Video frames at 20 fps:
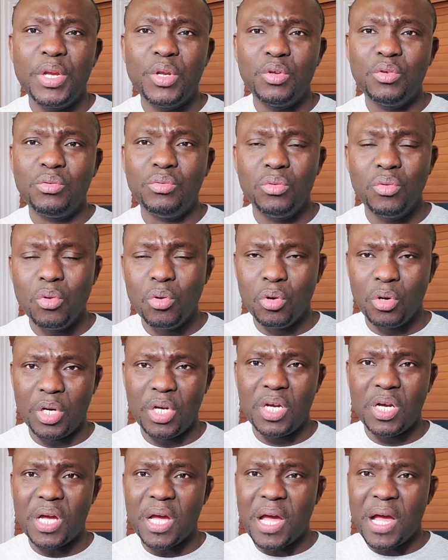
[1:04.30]
you
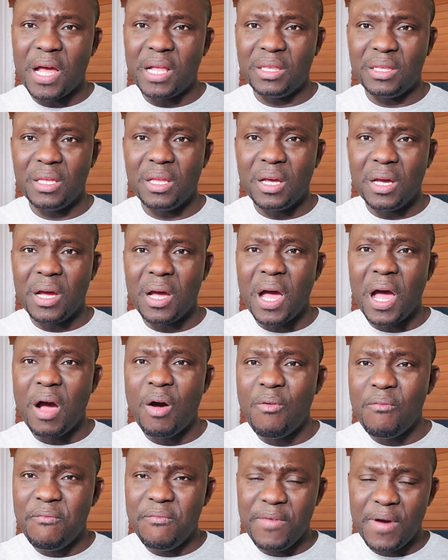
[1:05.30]
look at
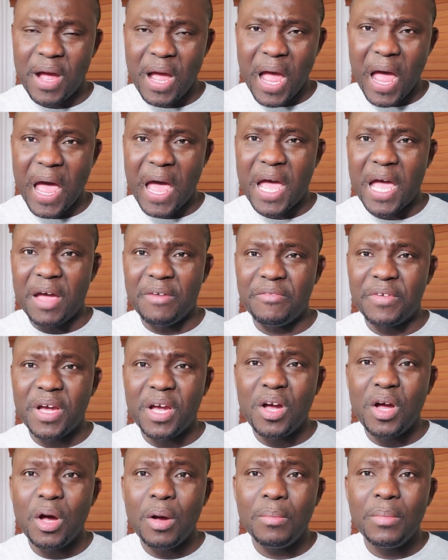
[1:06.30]
how far I have
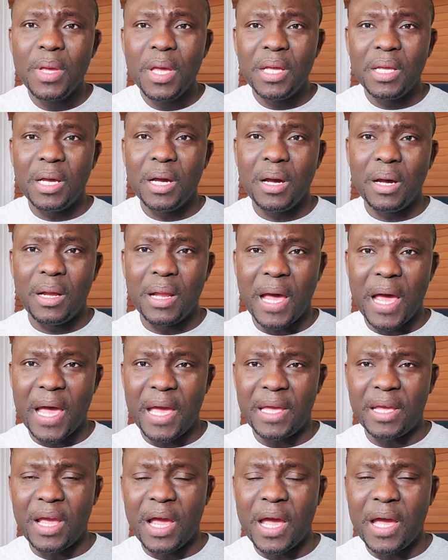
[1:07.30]
come,
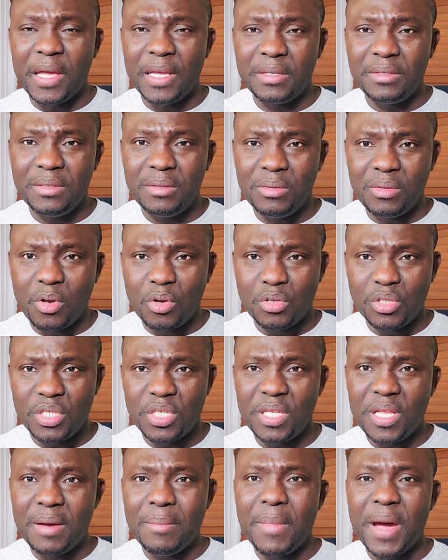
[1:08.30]
I
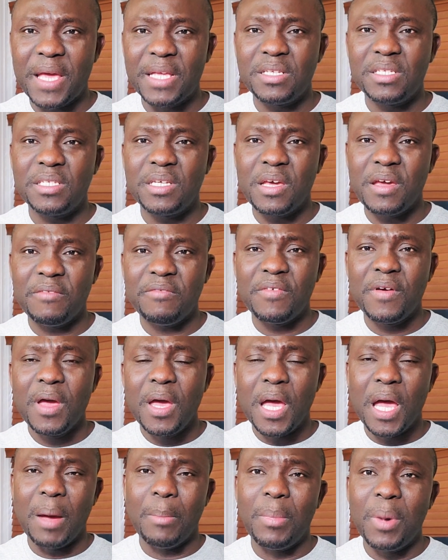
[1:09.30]
consider myself
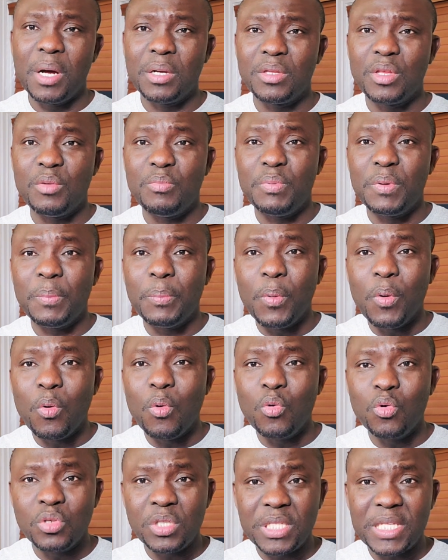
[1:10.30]
among the people
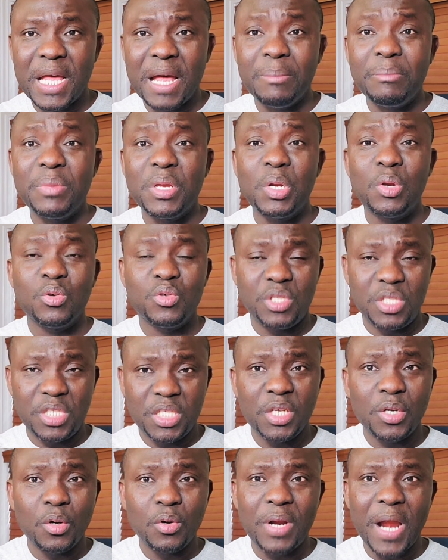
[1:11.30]
who start below
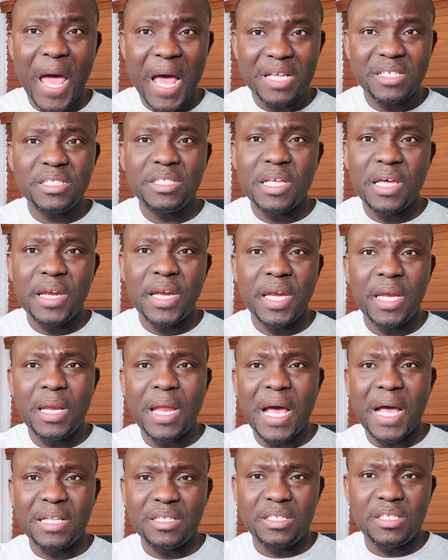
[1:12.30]
zero, not starting
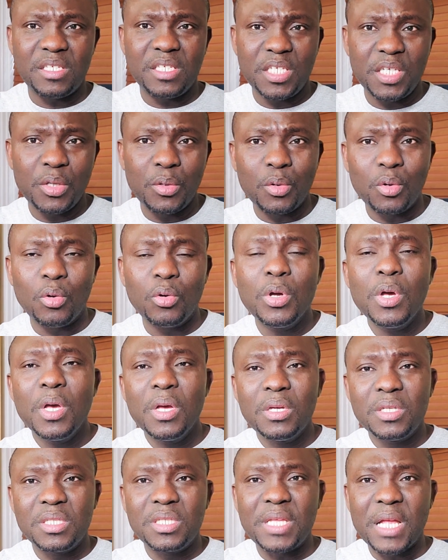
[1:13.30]
at zero,
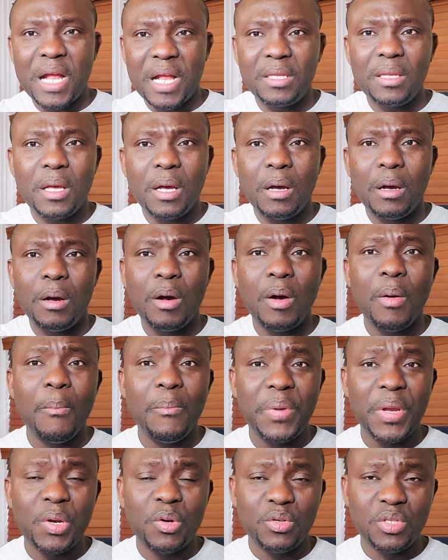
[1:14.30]
start
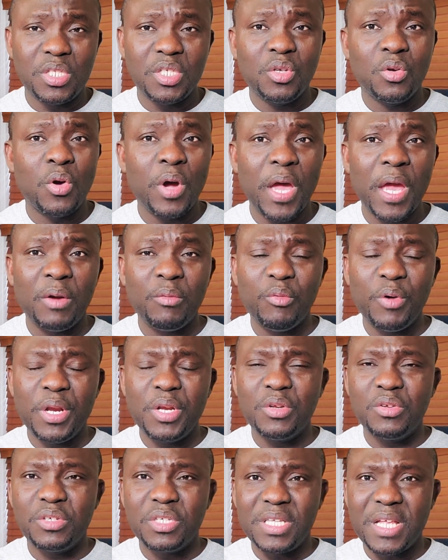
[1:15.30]
below zero. And when
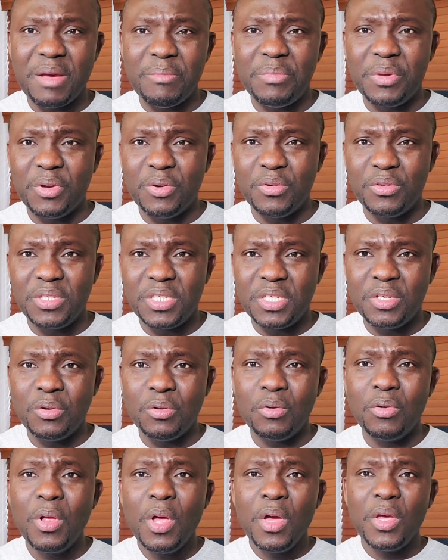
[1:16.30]
you start below
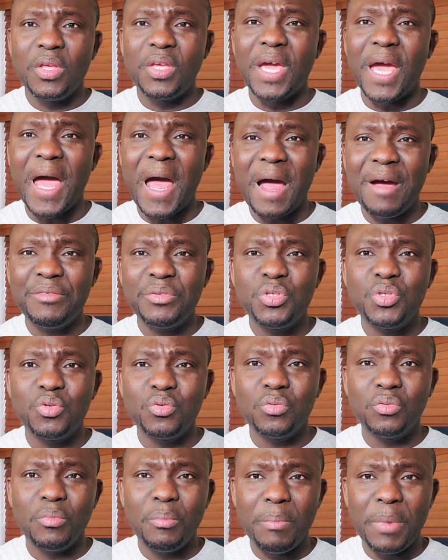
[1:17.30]
zero, you have
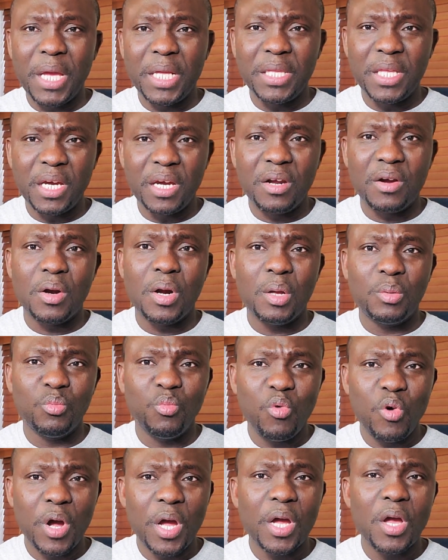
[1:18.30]
to make the
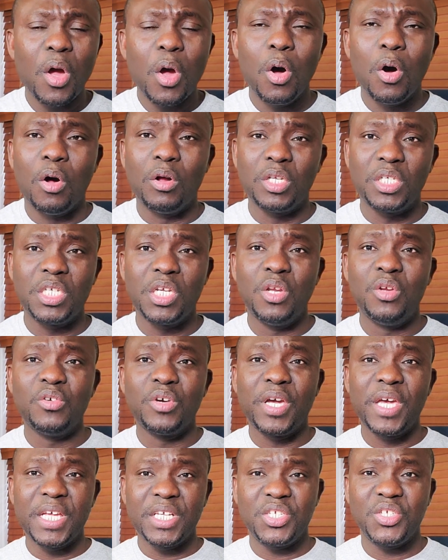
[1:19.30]
groundwork until you
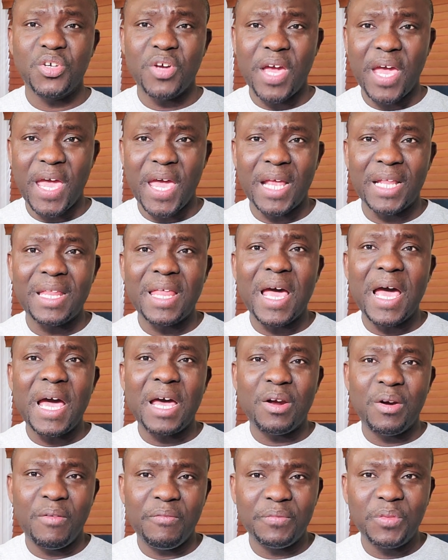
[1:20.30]
get your head
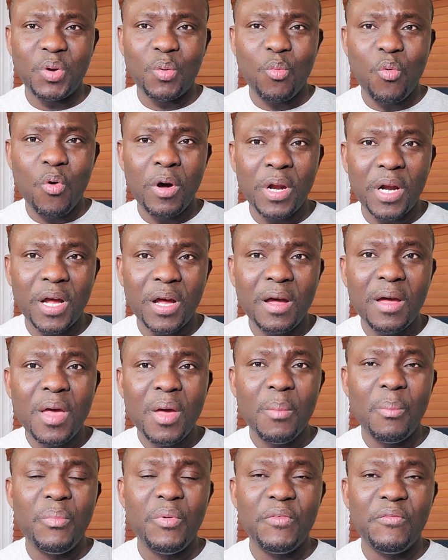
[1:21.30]
out of the water
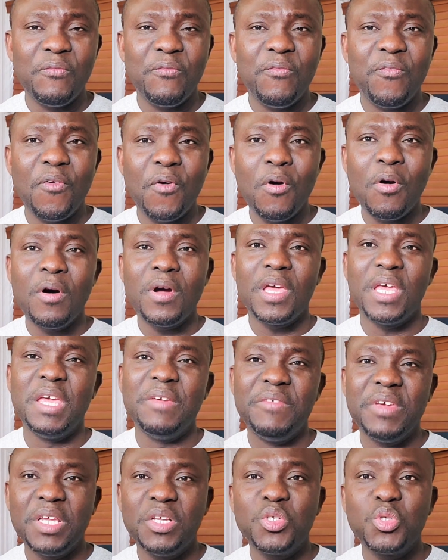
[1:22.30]
before
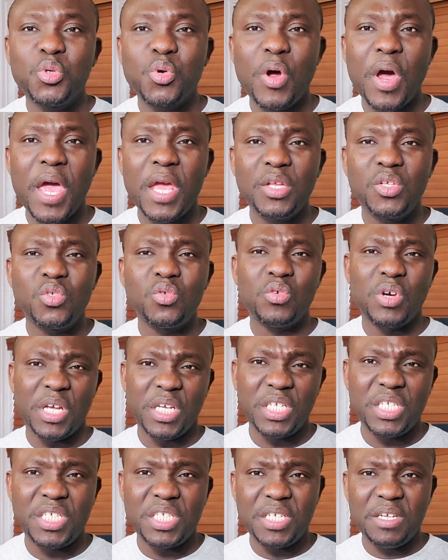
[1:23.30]
even trying to
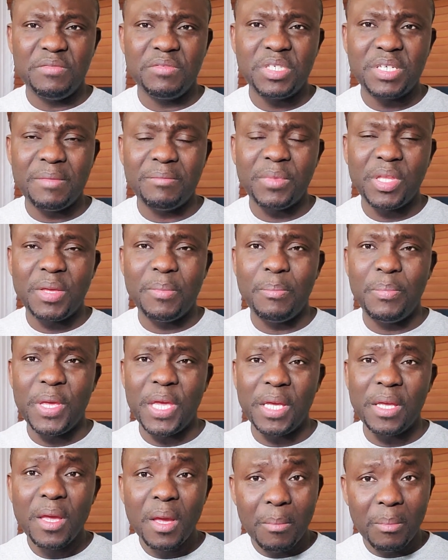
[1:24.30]
achieve something
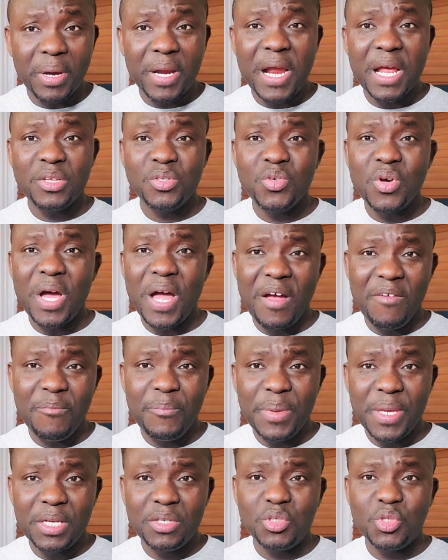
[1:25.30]
big. But I do have
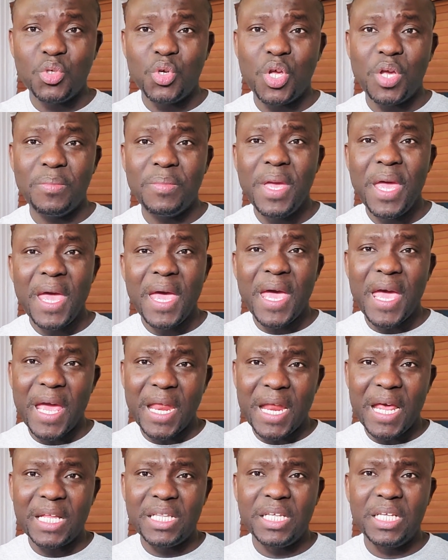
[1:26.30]
big dream, and
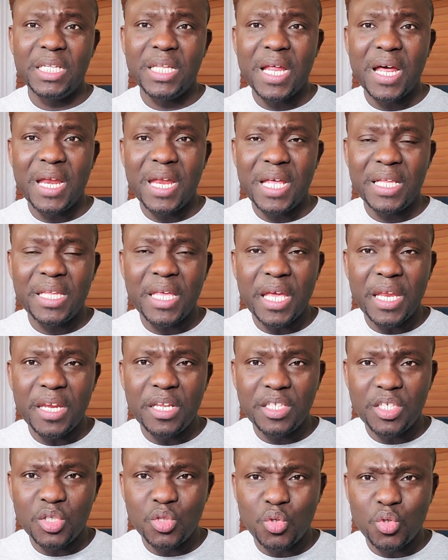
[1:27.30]
I did not let
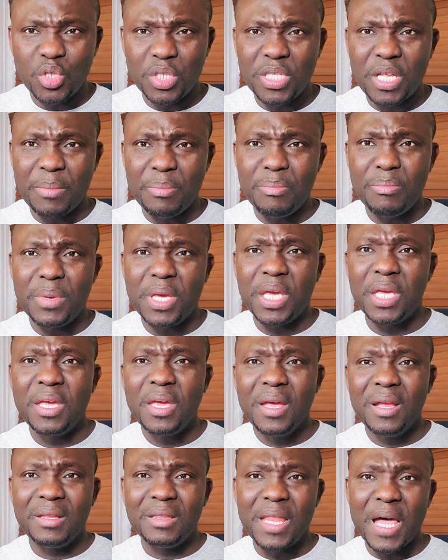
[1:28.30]
anything to stop me.
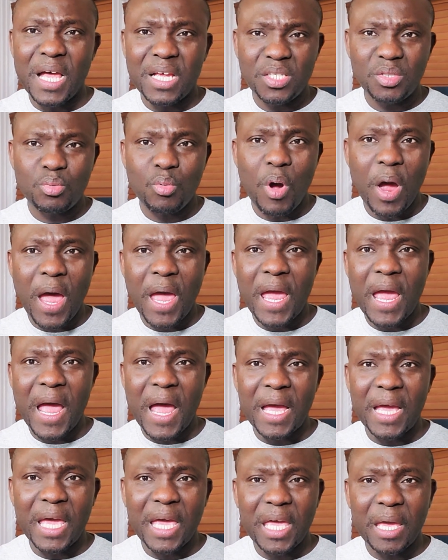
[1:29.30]
That's why
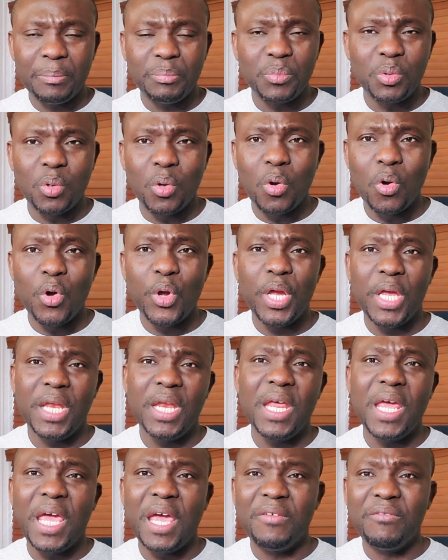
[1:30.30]
I kept
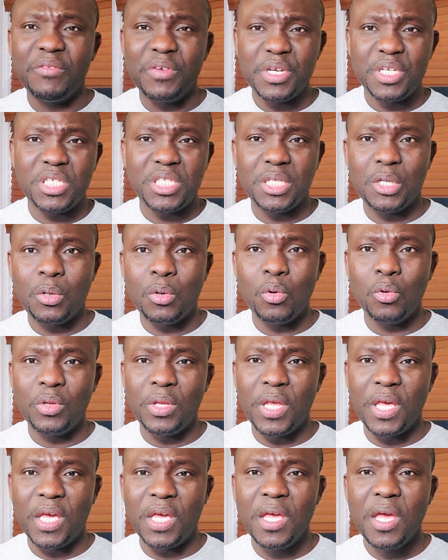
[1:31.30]
going every single
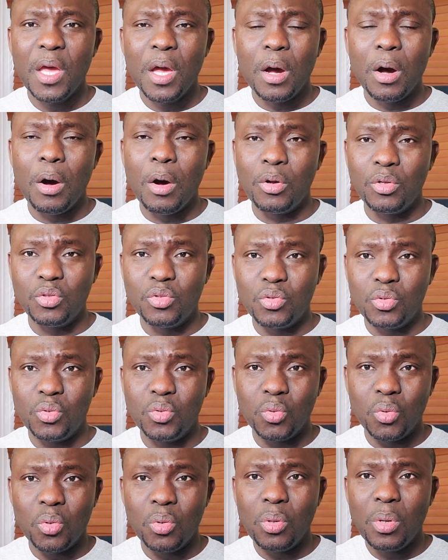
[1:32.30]
day to
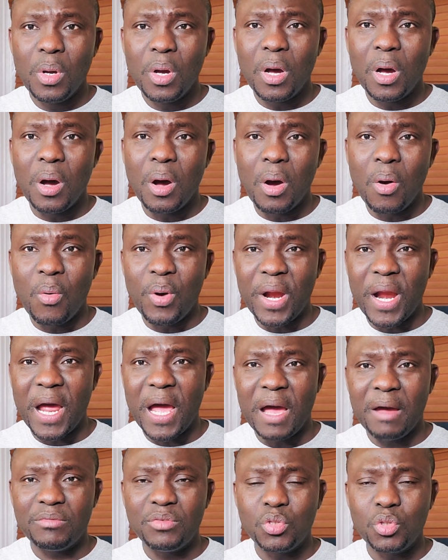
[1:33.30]
do what I
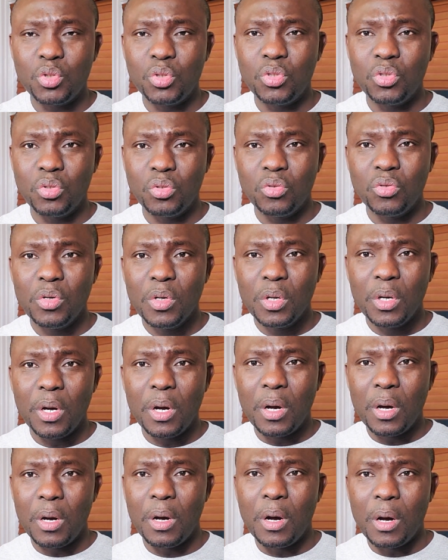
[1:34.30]
have to do
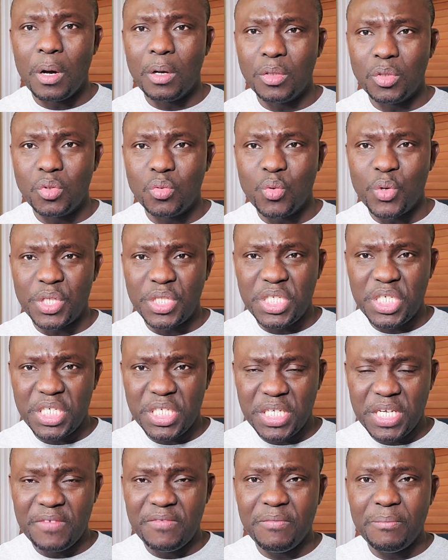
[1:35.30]
to
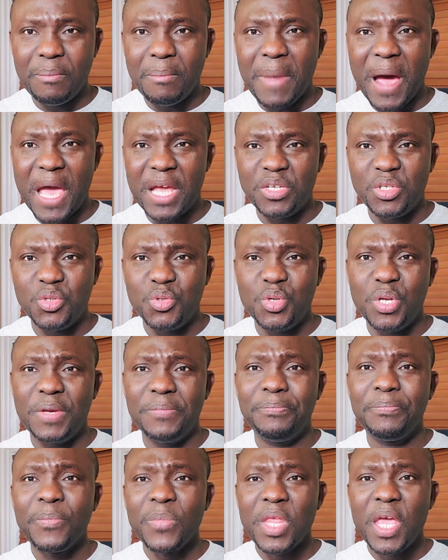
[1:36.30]
achieve my
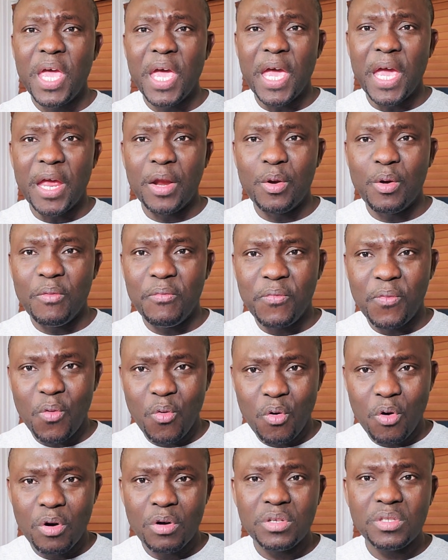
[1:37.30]
dream. And of
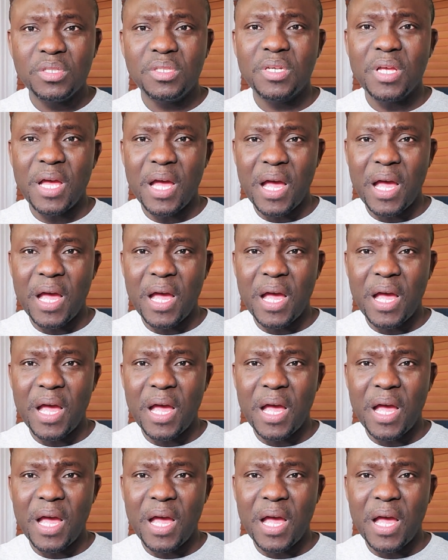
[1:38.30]
course,